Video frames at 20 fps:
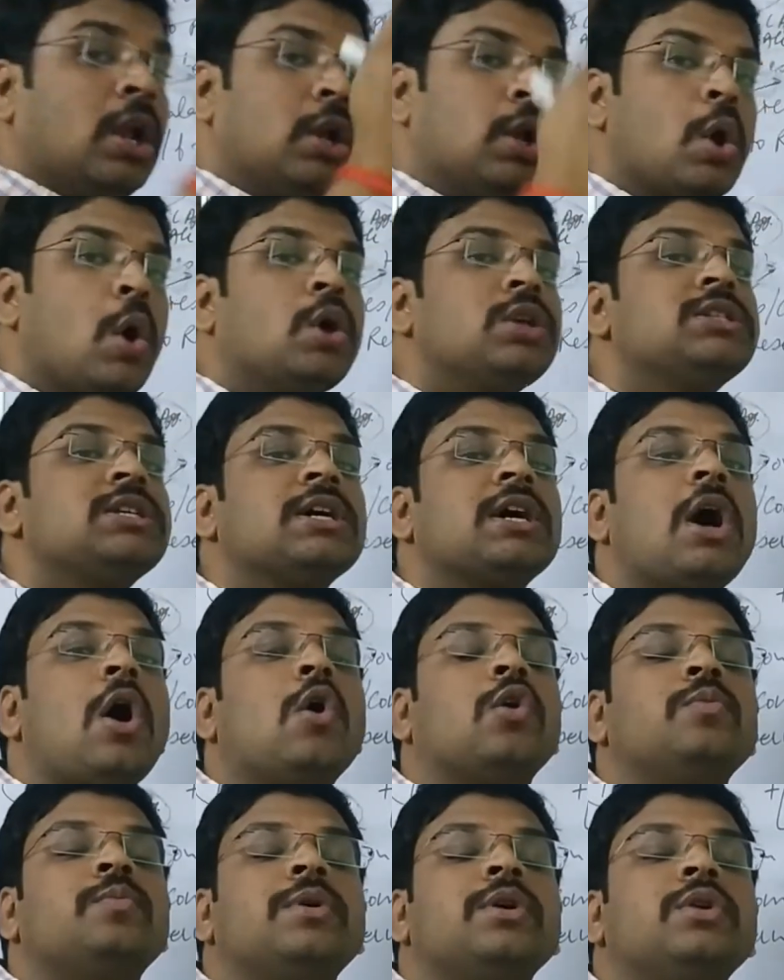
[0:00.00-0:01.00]
loss
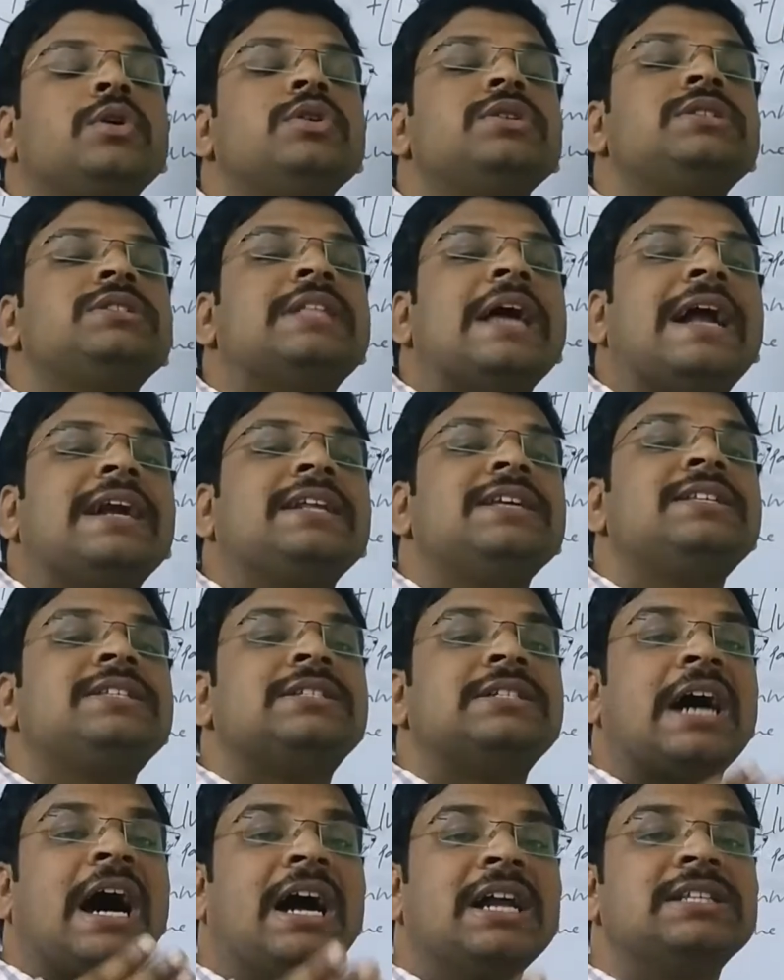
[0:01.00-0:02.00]
account, because that is
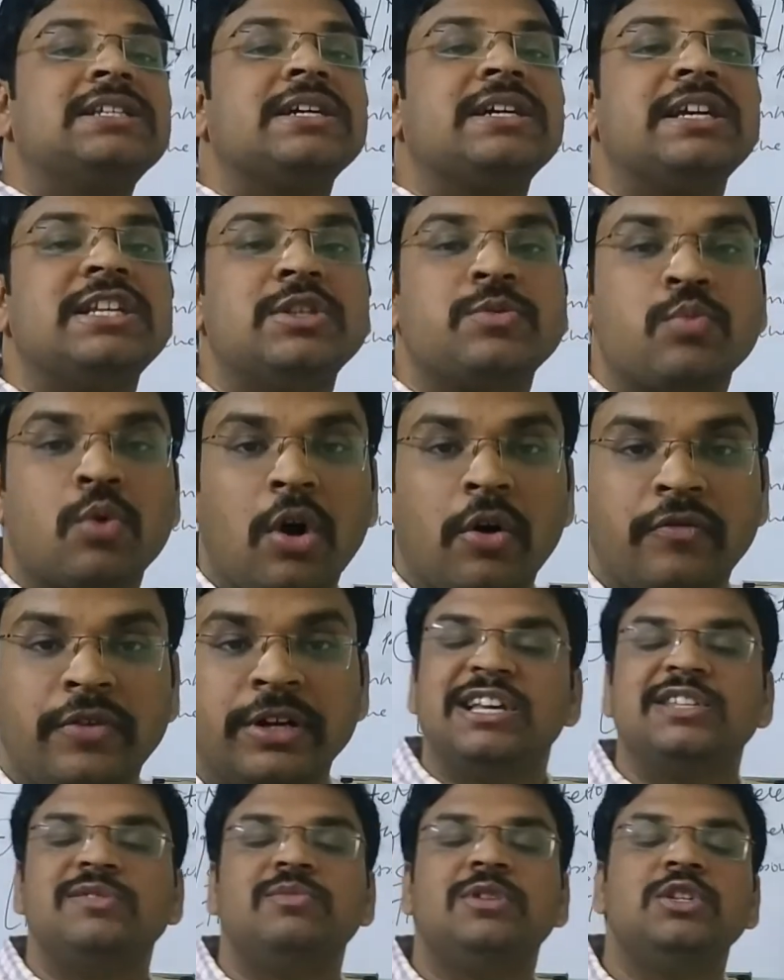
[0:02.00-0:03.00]
charge against profit.
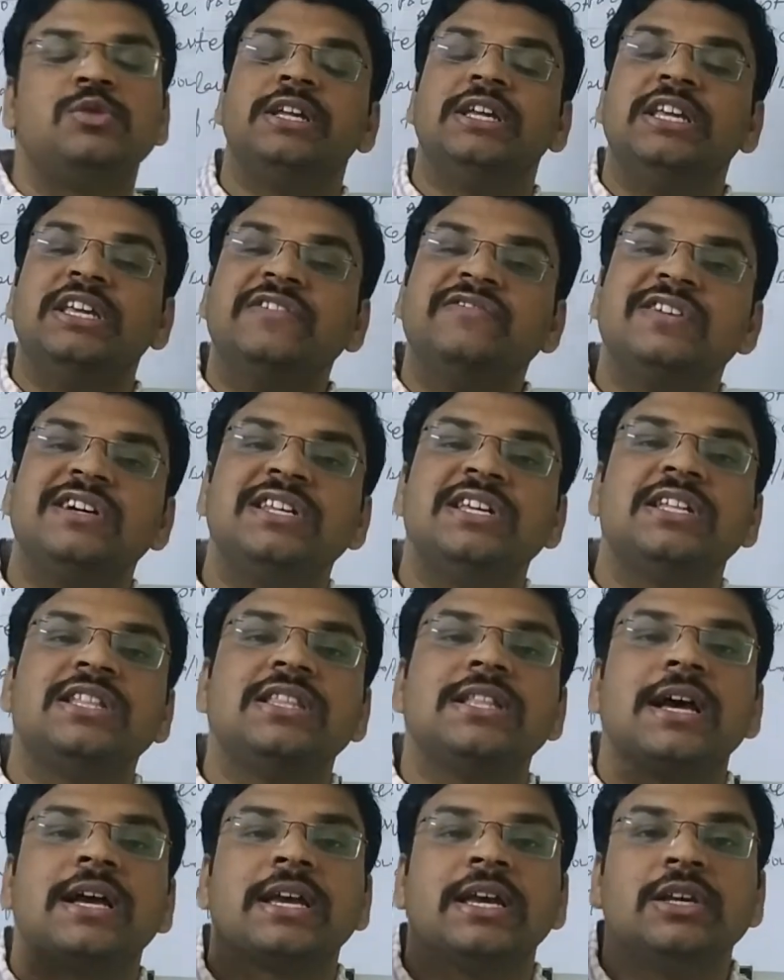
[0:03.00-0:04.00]
It means even in
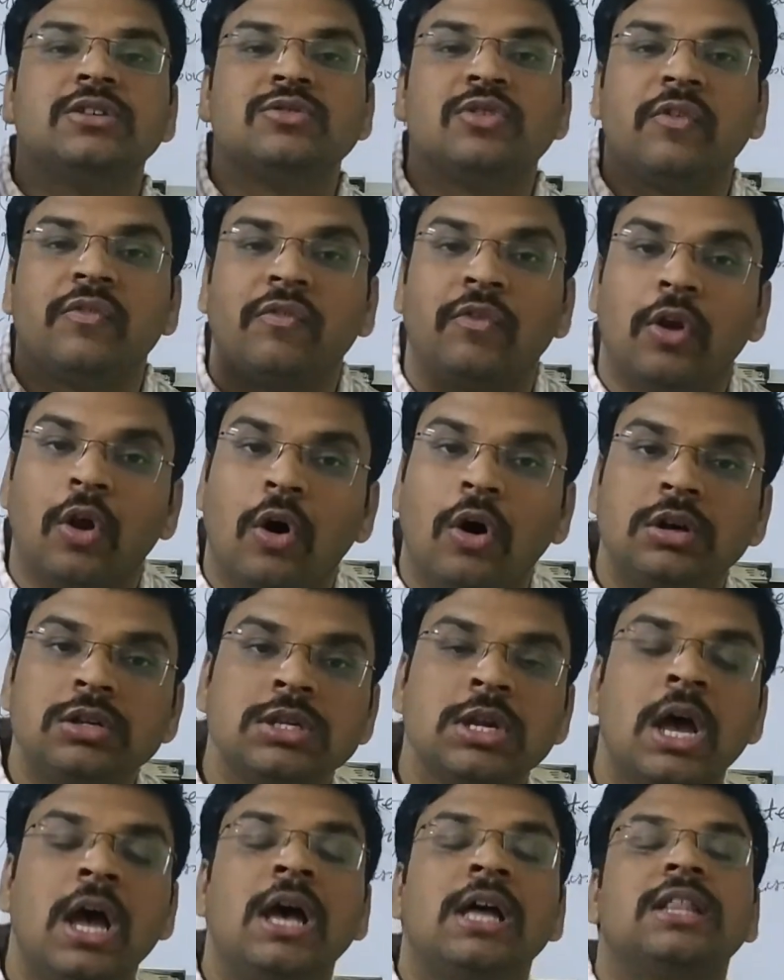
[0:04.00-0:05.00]
the case of loss,
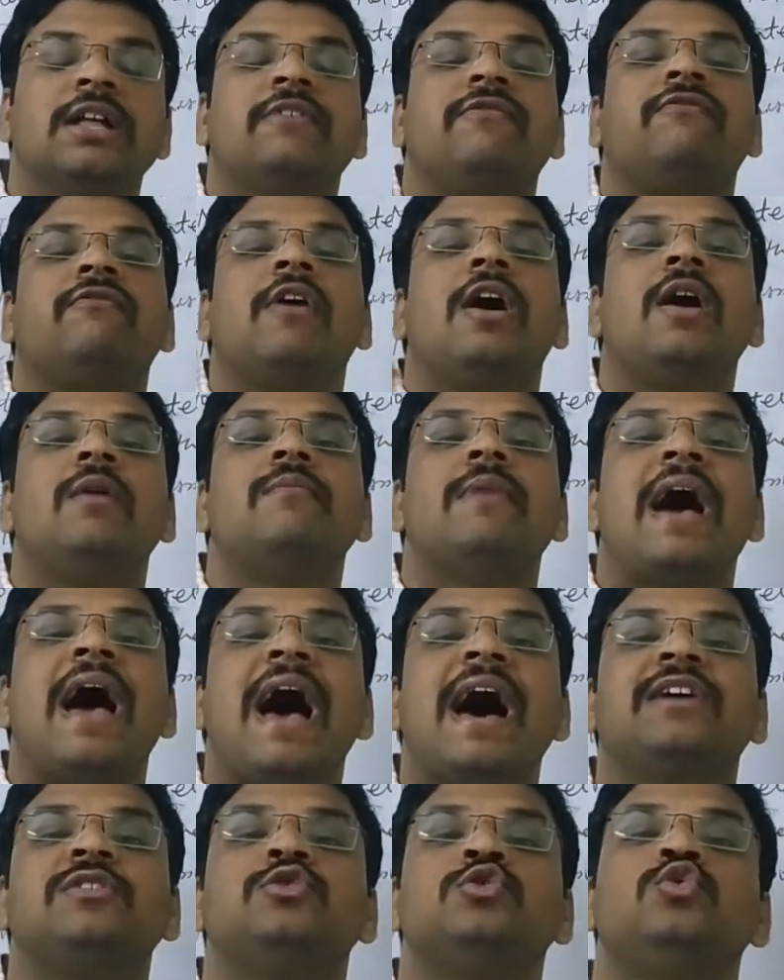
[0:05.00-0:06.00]
the firm
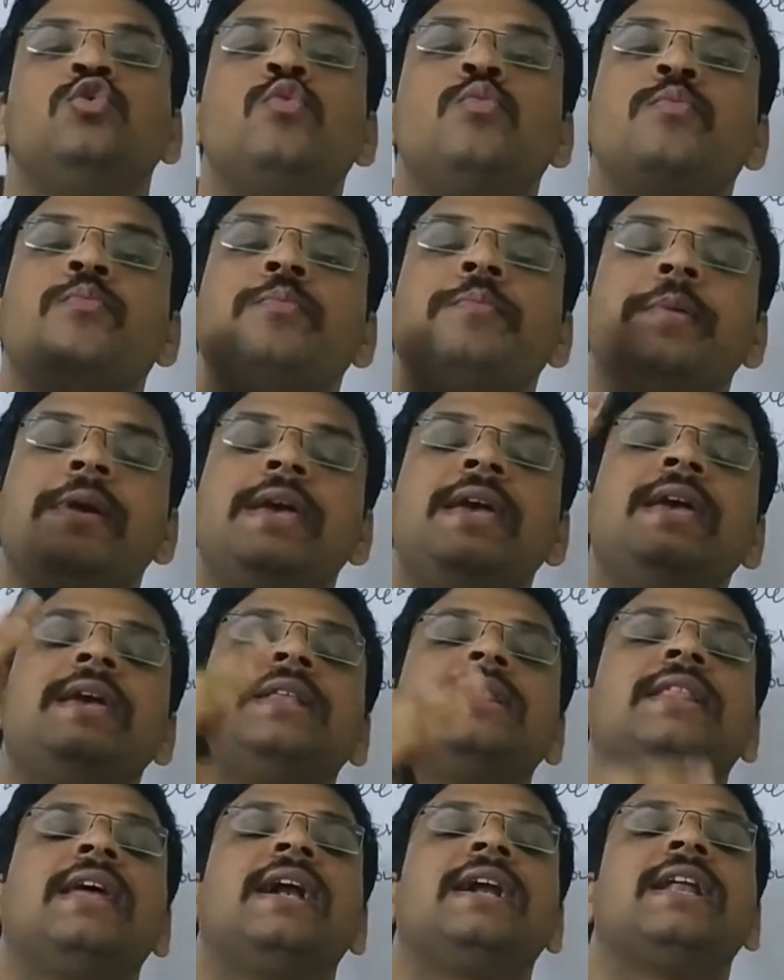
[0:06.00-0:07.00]
has to
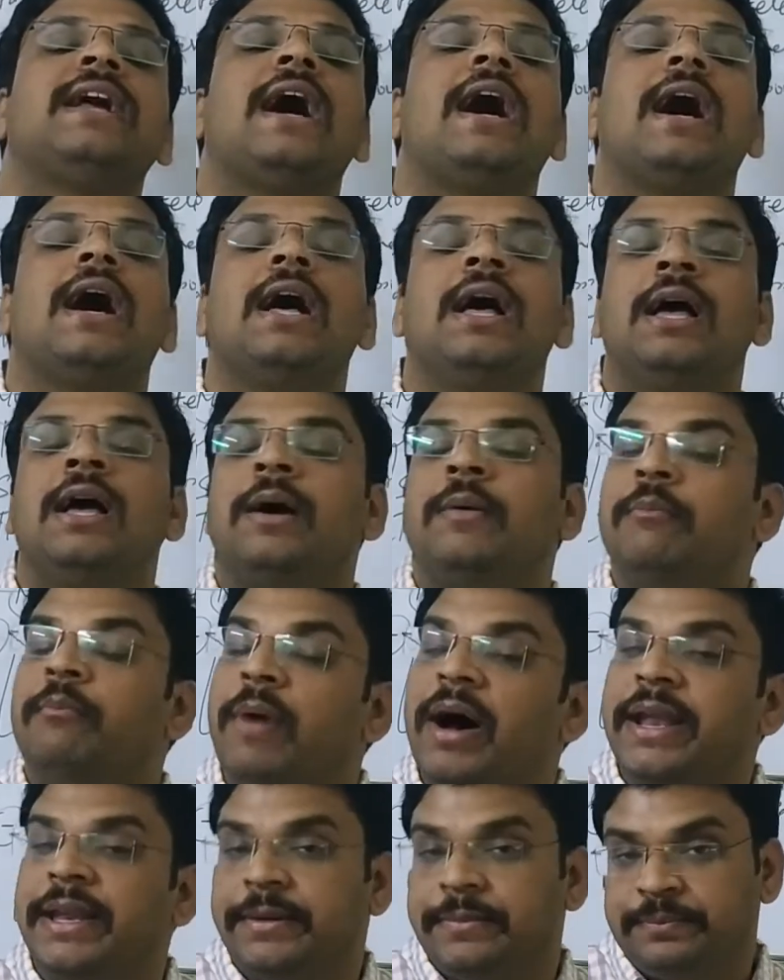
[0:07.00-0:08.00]
pay that
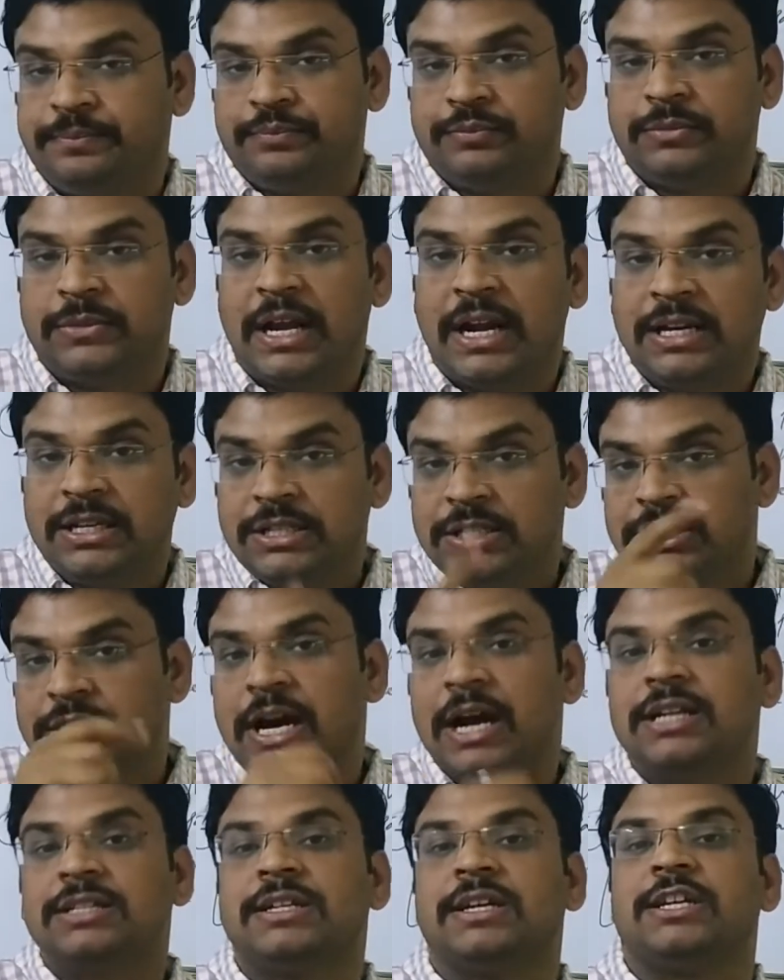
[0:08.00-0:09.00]
money. That is
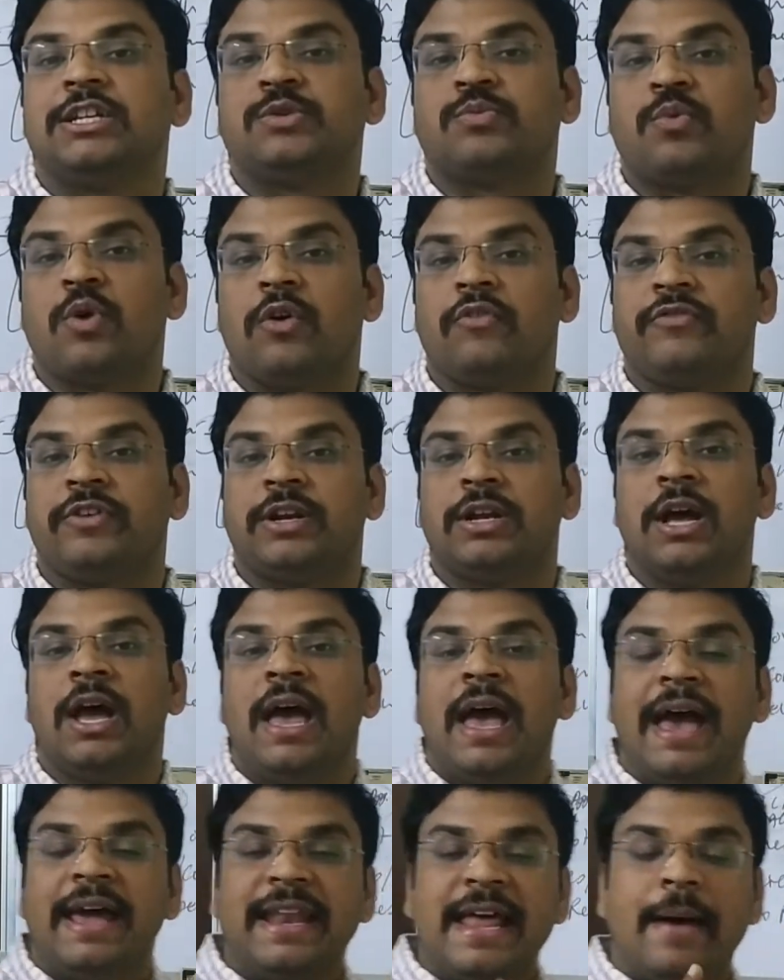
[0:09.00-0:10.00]
charge against profit.
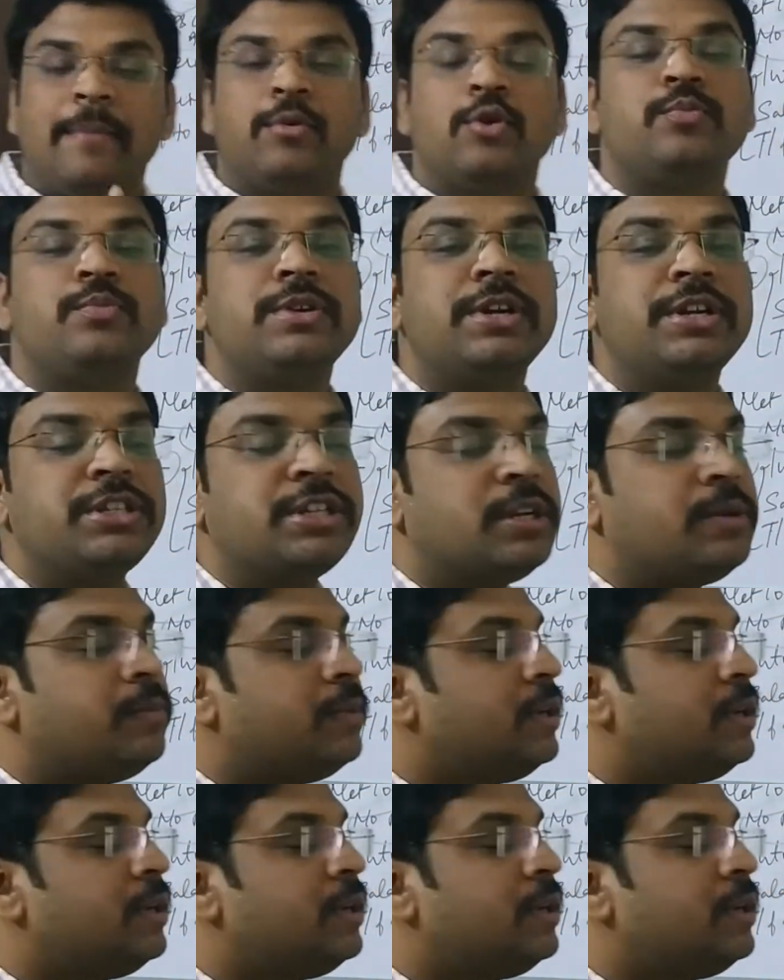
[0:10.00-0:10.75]
And appropriation